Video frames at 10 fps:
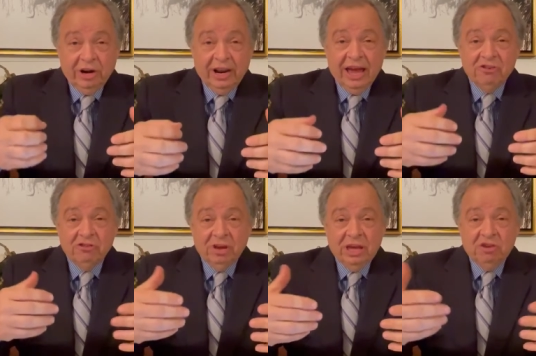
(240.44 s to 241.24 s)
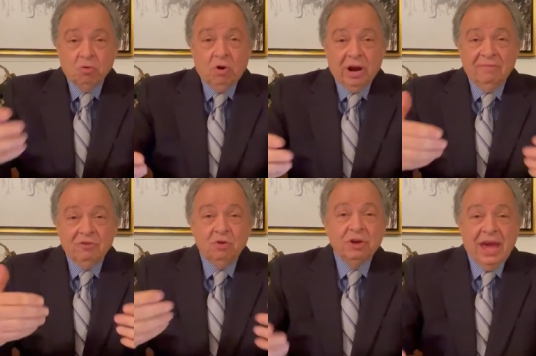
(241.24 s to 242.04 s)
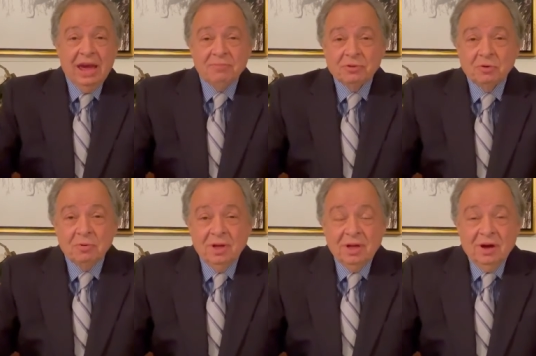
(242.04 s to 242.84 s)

And as each one of you came through